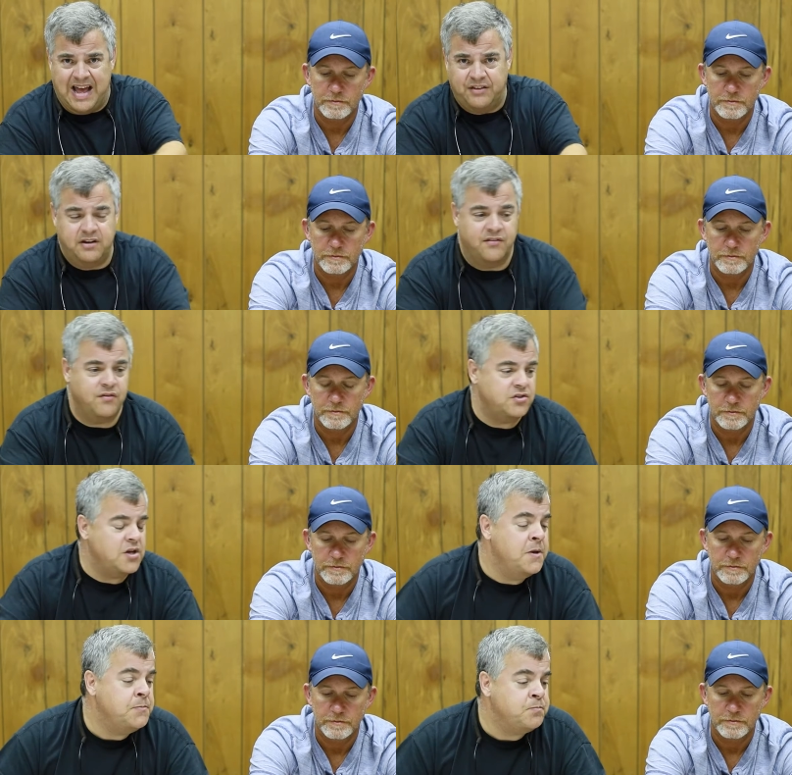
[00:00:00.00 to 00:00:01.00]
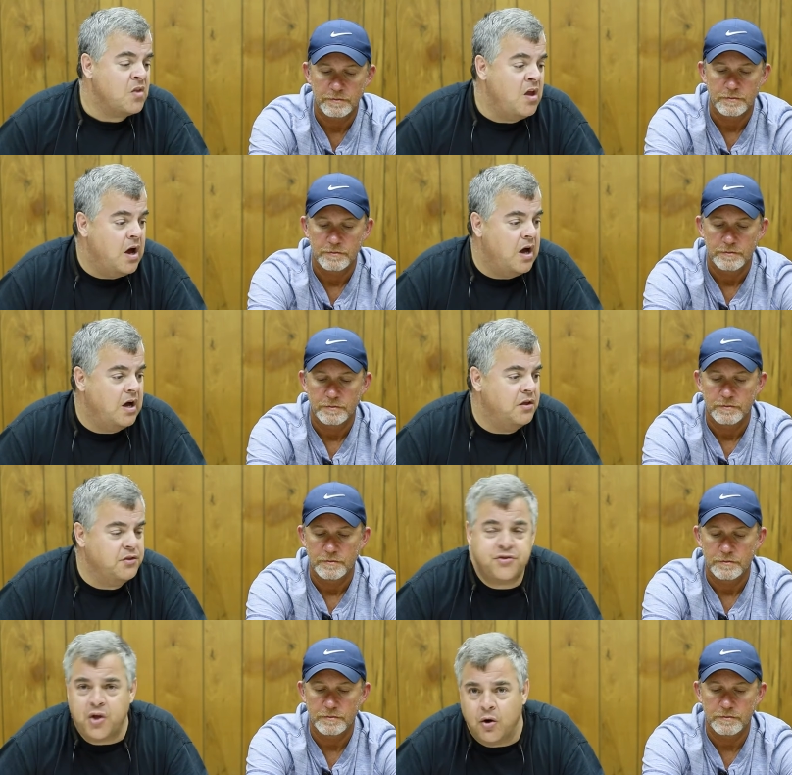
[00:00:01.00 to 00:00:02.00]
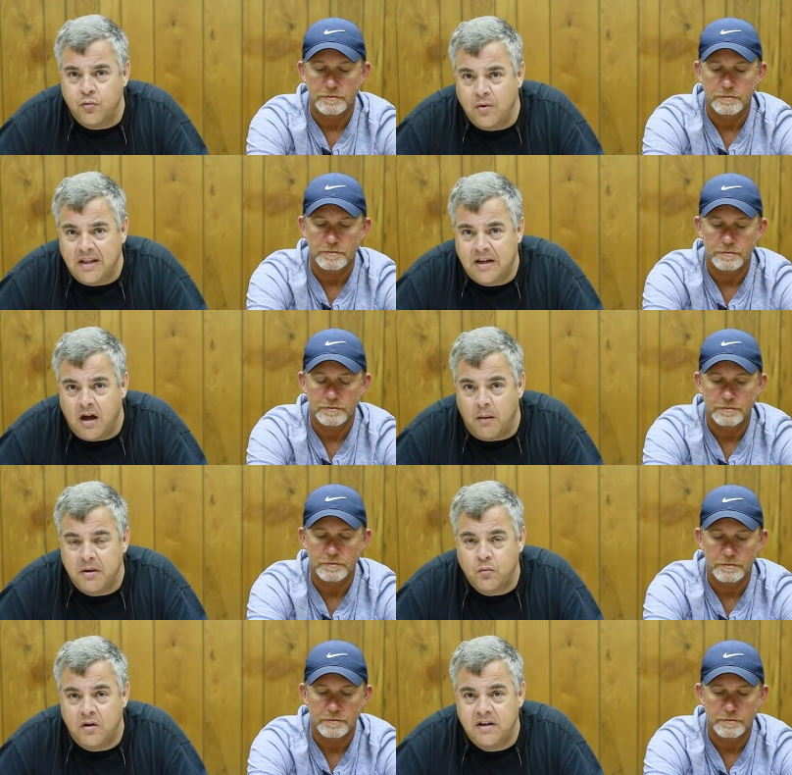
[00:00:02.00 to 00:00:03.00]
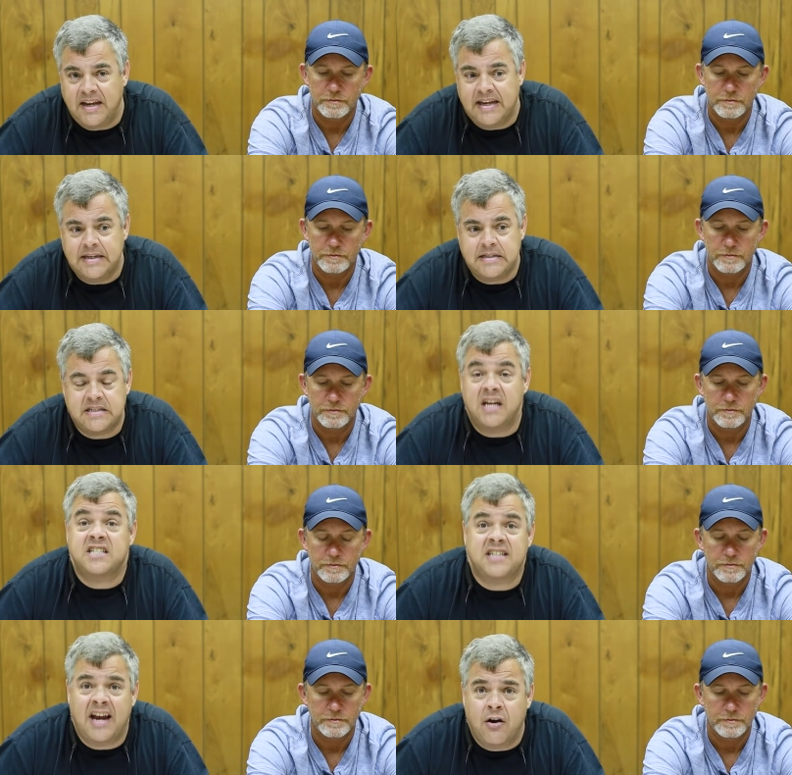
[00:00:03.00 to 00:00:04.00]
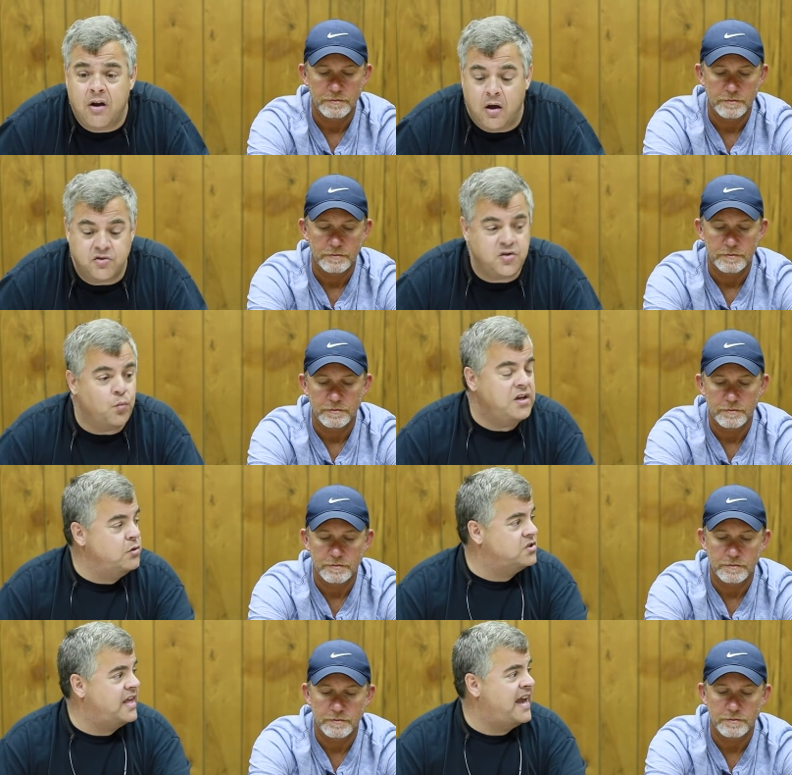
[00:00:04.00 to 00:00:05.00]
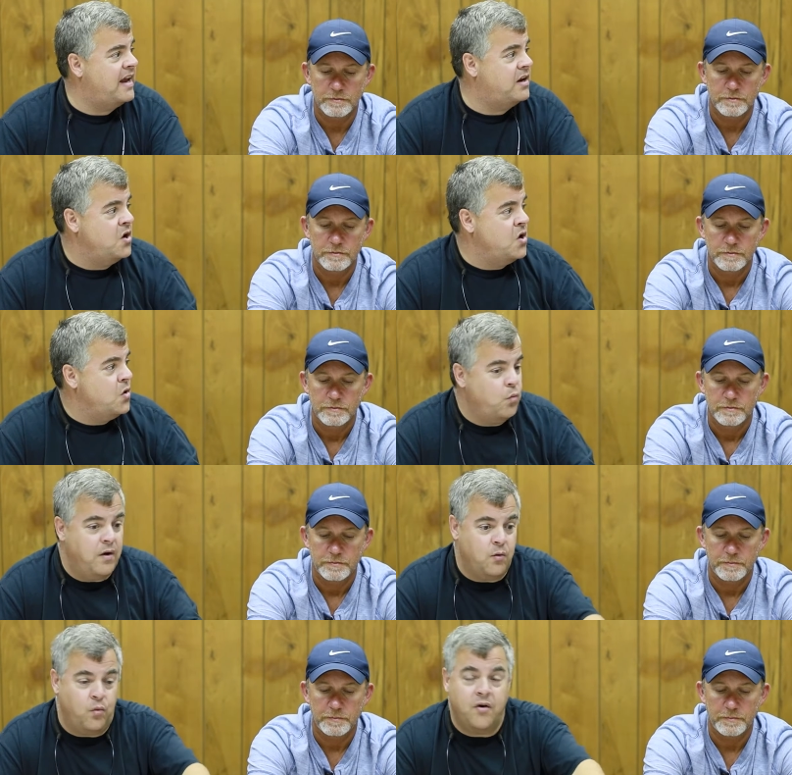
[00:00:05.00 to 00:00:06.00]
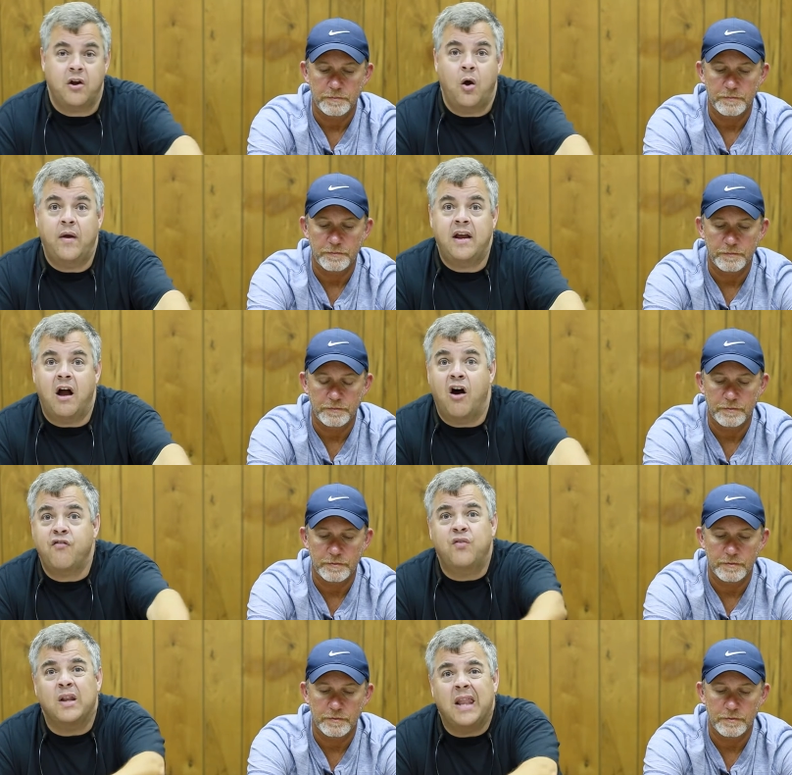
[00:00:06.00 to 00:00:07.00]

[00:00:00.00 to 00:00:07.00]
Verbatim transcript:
Speaker 1: a height difference. Uh, the third really common one is a stair nose, and we use that where we're going off a